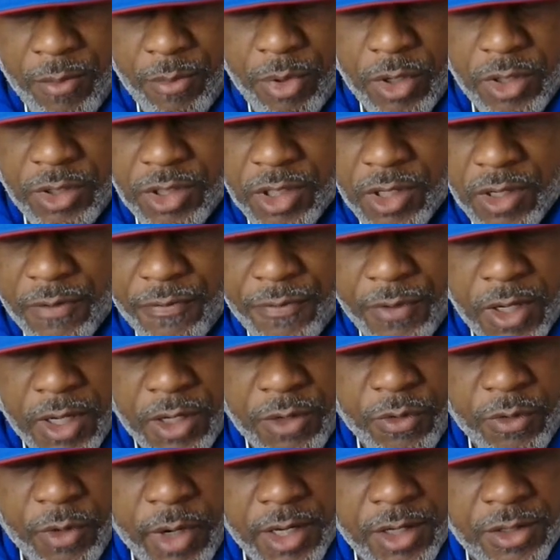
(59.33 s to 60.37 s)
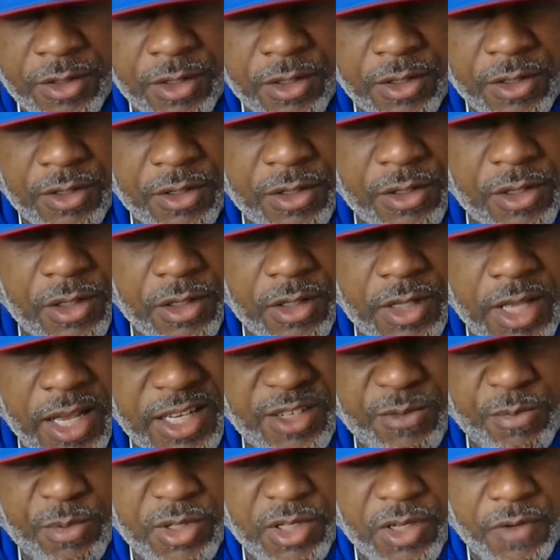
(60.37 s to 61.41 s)
pushing a fundraiser that's
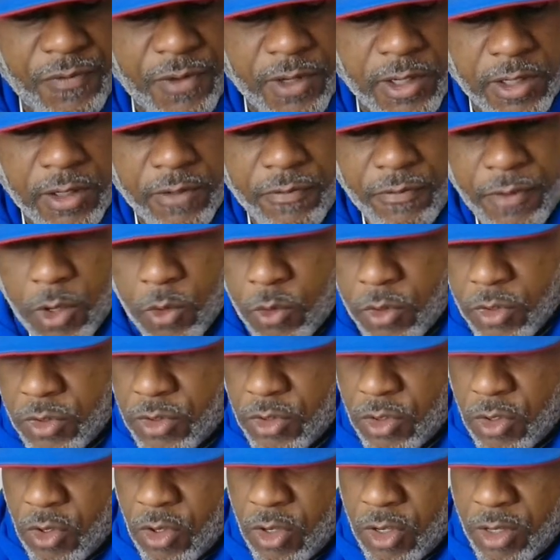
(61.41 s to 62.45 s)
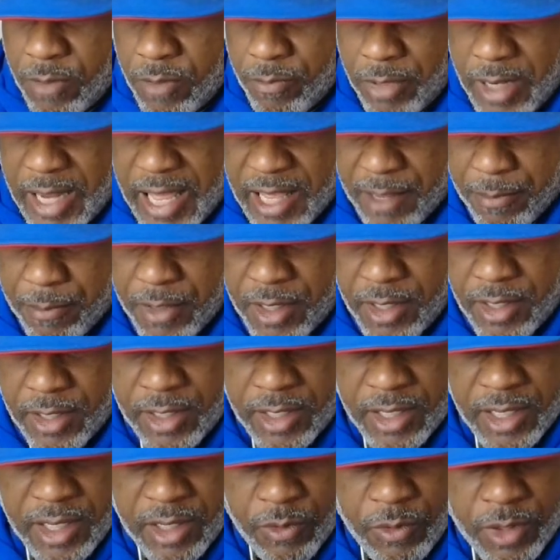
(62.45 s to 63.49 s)
specifically focused on Black Men
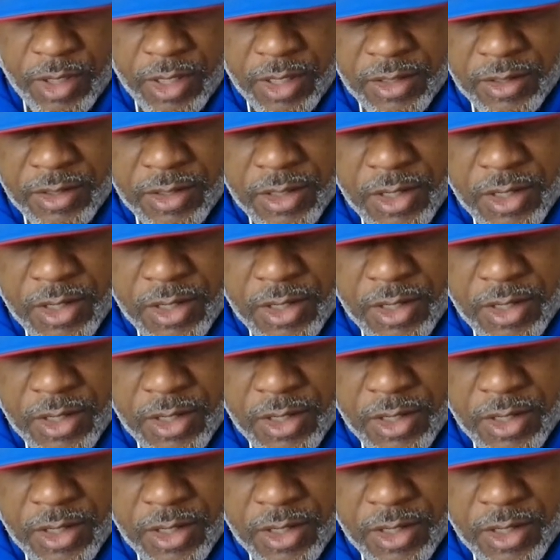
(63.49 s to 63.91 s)
Lead, which is,